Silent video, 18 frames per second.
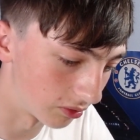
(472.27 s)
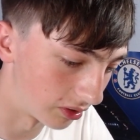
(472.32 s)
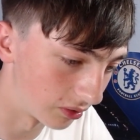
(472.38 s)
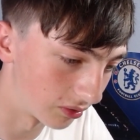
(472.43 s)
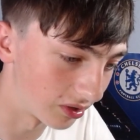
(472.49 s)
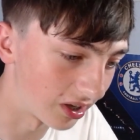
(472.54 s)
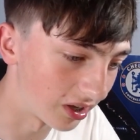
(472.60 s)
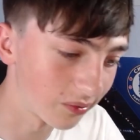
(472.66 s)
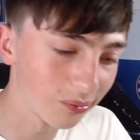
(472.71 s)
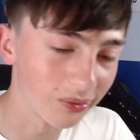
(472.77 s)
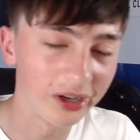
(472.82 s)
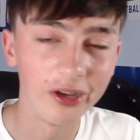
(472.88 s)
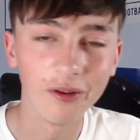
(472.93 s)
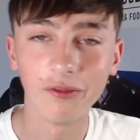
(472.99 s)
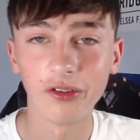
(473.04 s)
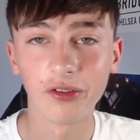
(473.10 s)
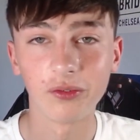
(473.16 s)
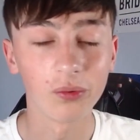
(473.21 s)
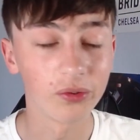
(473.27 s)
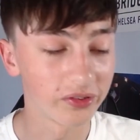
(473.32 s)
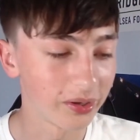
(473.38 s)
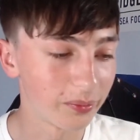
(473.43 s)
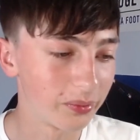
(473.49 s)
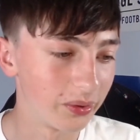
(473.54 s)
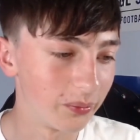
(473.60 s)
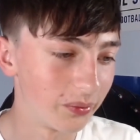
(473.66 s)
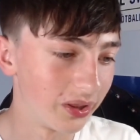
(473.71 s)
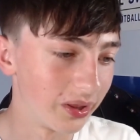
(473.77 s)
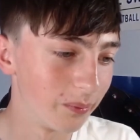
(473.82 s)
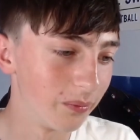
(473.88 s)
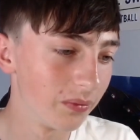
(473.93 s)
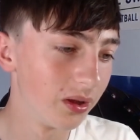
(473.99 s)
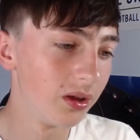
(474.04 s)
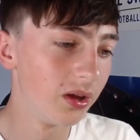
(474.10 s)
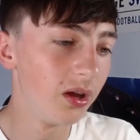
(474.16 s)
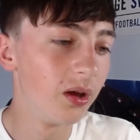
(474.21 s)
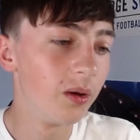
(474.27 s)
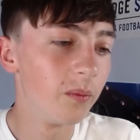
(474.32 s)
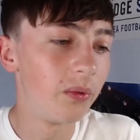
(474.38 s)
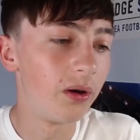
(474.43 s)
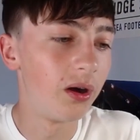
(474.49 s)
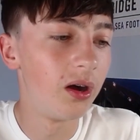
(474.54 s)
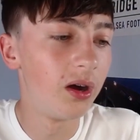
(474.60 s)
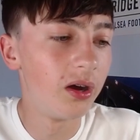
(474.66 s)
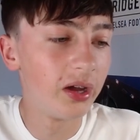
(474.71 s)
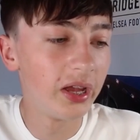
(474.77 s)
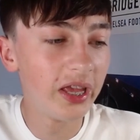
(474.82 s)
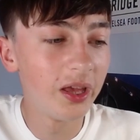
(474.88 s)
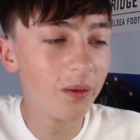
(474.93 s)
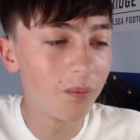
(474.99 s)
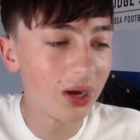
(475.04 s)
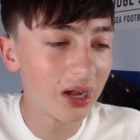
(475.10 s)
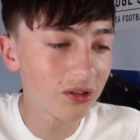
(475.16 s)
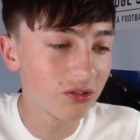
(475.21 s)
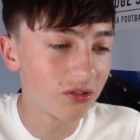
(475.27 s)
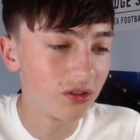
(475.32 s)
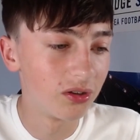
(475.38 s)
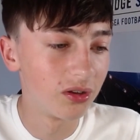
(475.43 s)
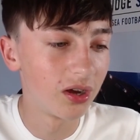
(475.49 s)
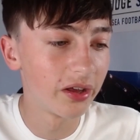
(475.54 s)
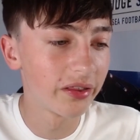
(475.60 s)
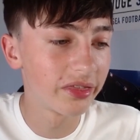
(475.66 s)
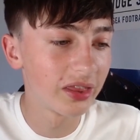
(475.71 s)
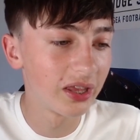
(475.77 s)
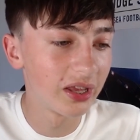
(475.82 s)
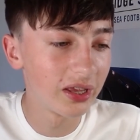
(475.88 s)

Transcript: That's pretty obvious what's happening with him. But Ian Maatsen, I think